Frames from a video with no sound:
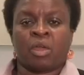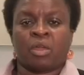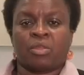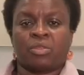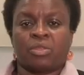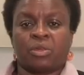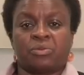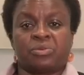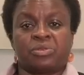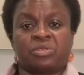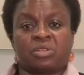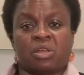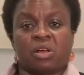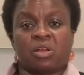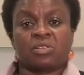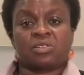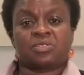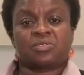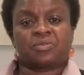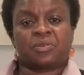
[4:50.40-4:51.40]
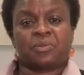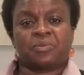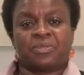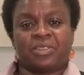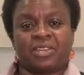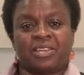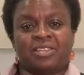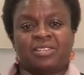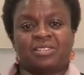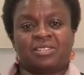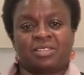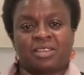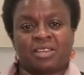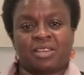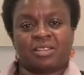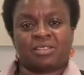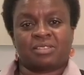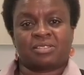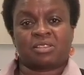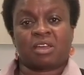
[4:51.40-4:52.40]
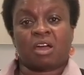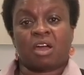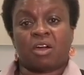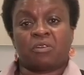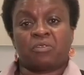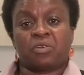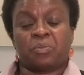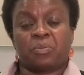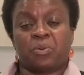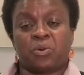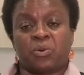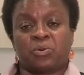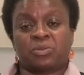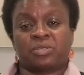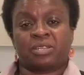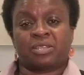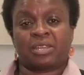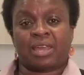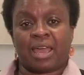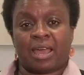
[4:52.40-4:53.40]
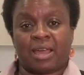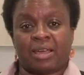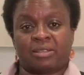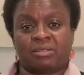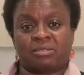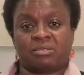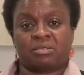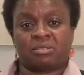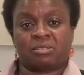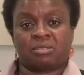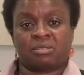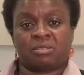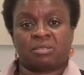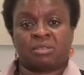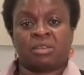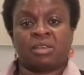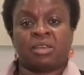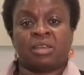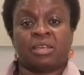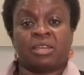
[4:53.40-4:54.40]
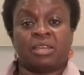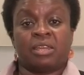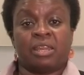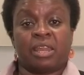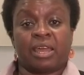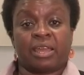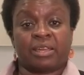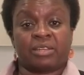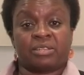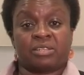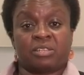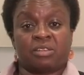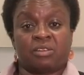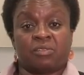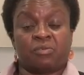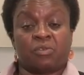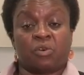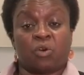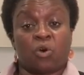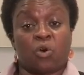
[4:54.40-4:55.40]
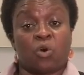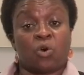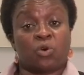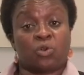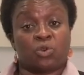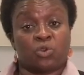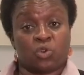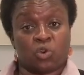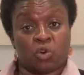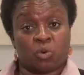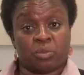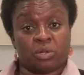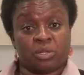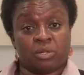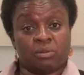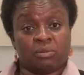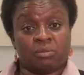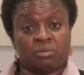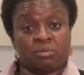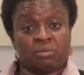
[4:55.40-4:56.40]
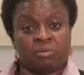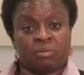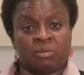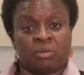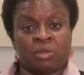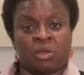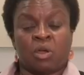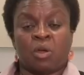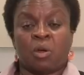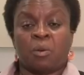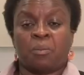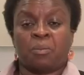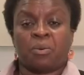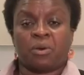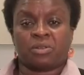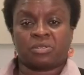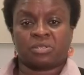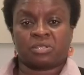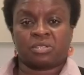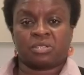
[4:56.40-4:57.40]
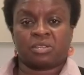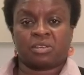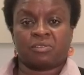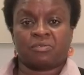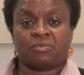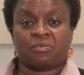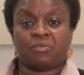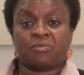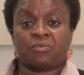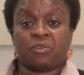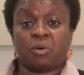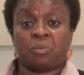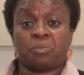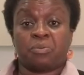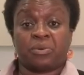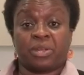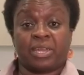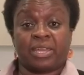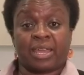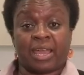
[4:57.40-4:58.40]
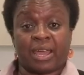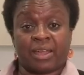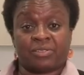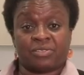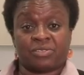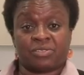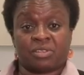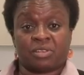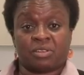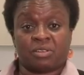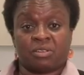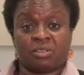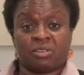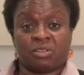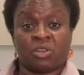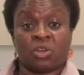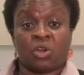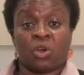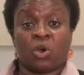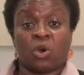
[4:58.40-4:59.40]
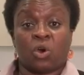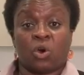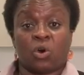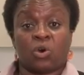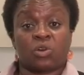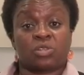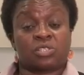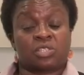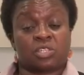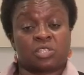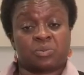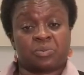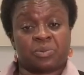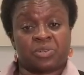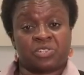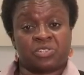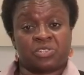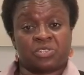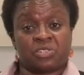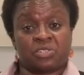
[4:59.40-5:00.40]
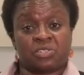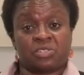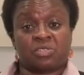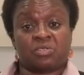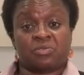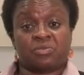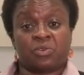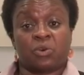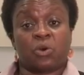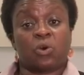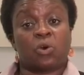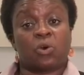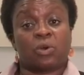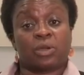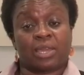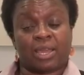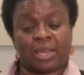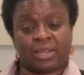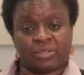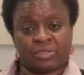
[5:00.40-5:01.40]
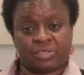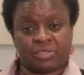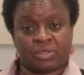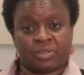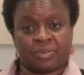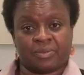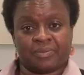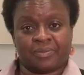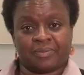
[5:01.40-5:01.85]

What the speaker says: The results from these tests are reported as negative or normal, positive for precancer, or suspicious for cancer.